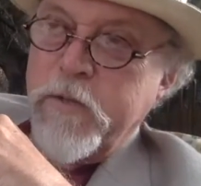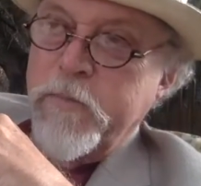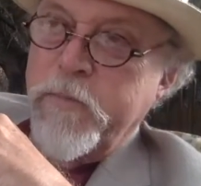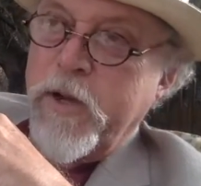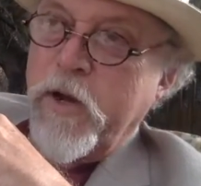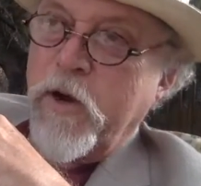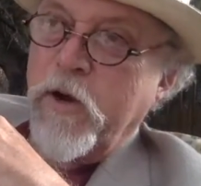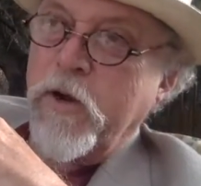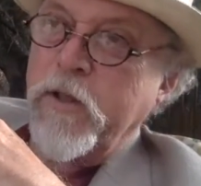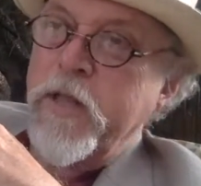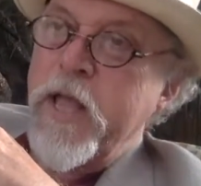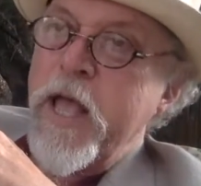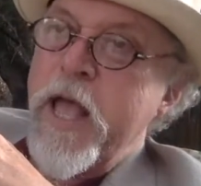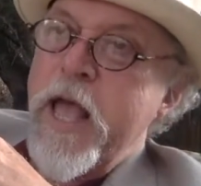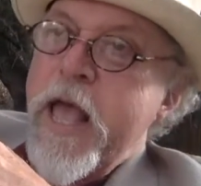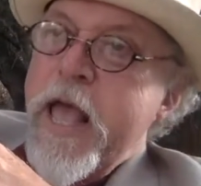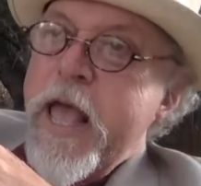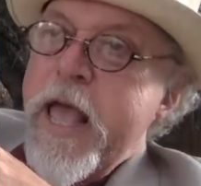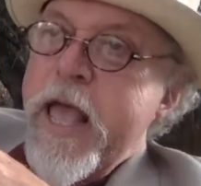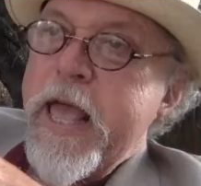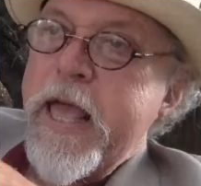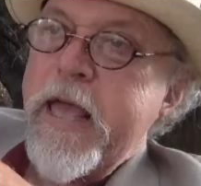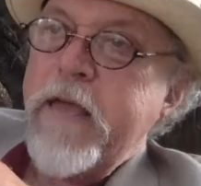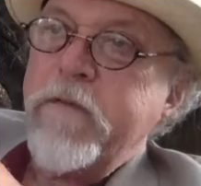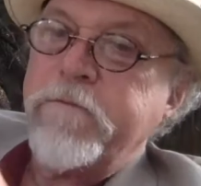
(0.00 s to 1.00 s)
to parent.
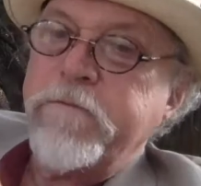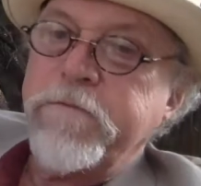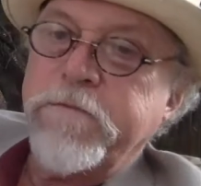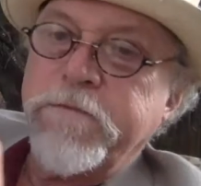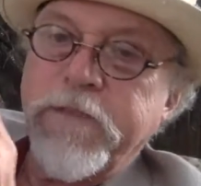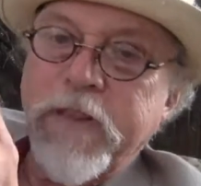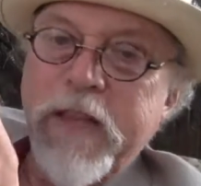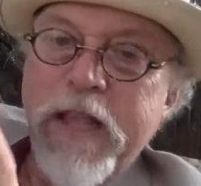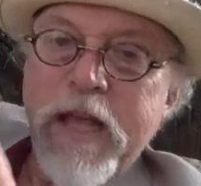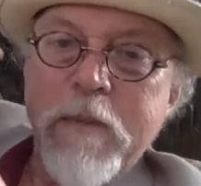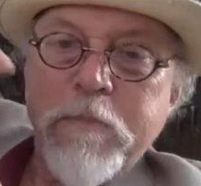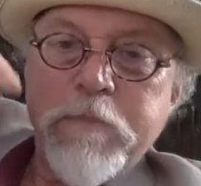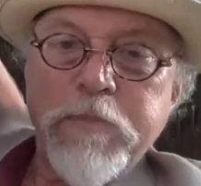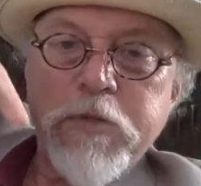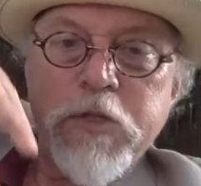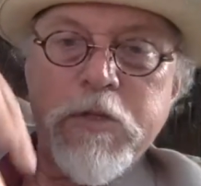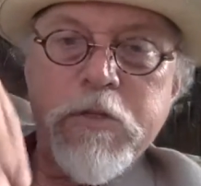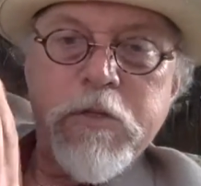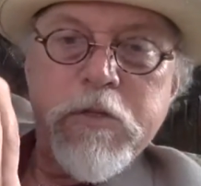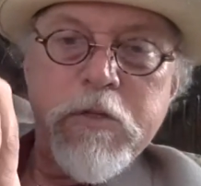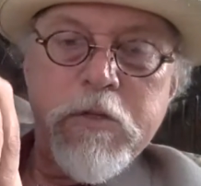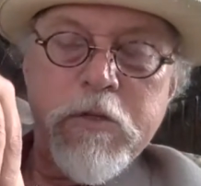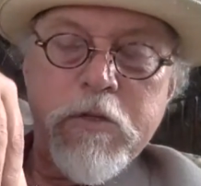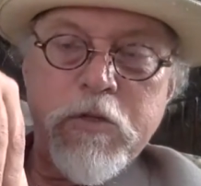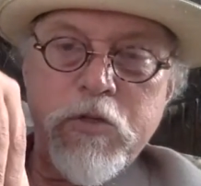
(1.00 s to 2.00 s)
It
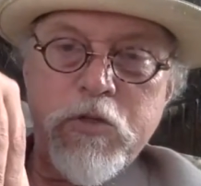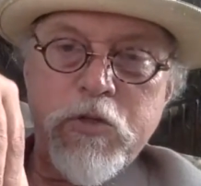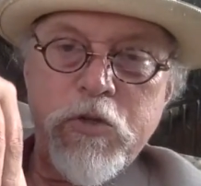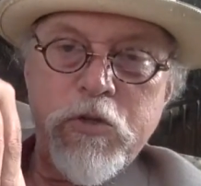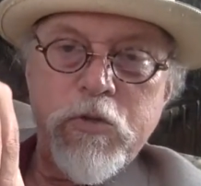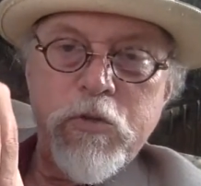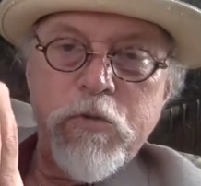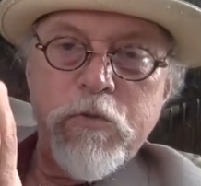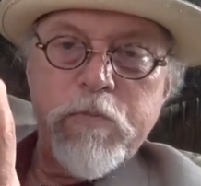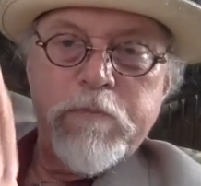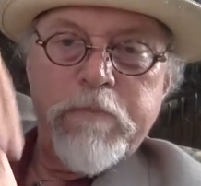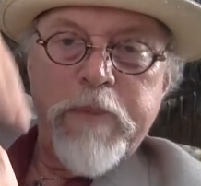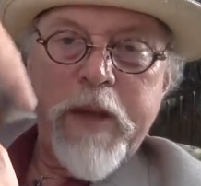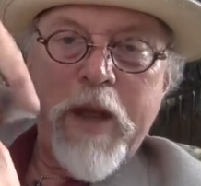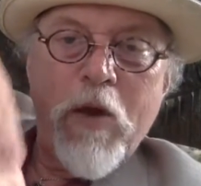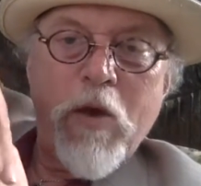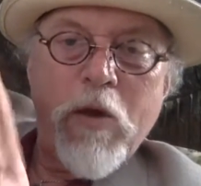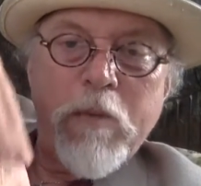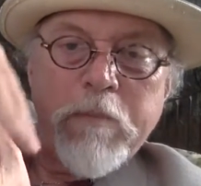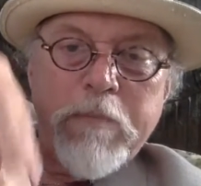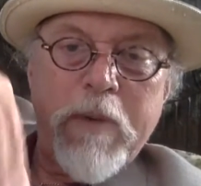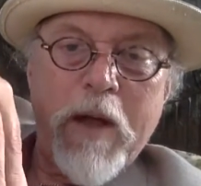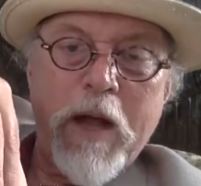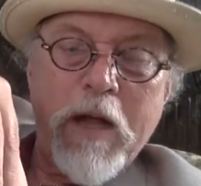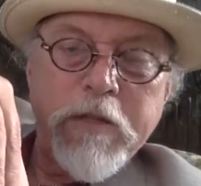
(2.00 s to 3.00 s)
flips to
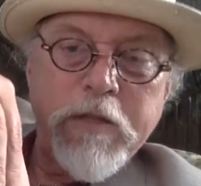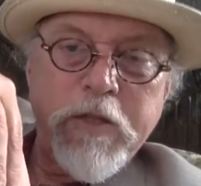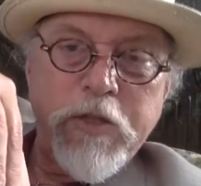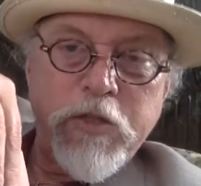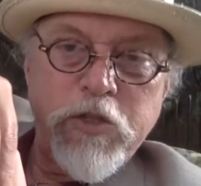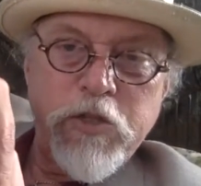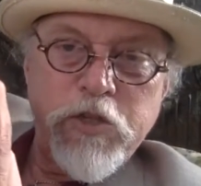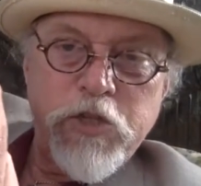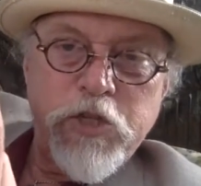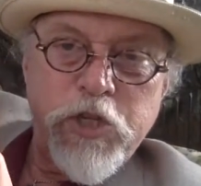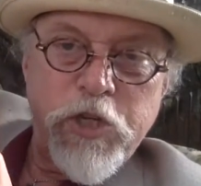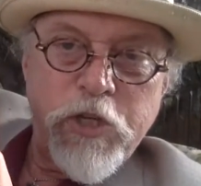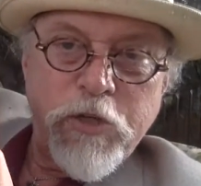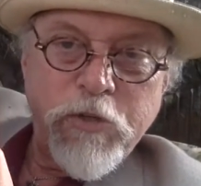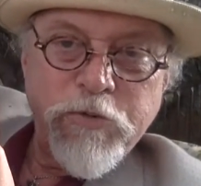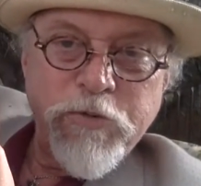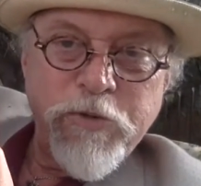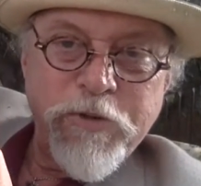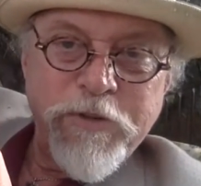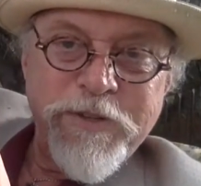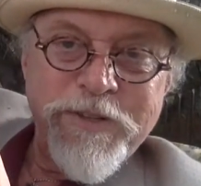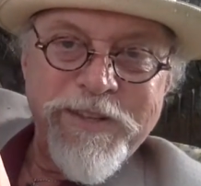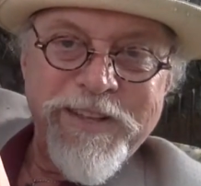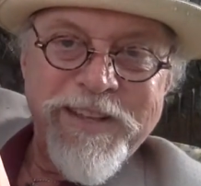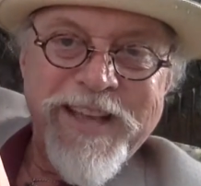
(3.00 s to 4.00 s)
parent bonding to
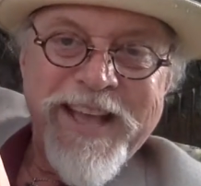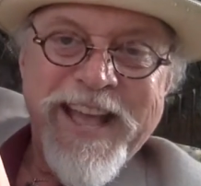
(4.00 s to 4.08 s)
children,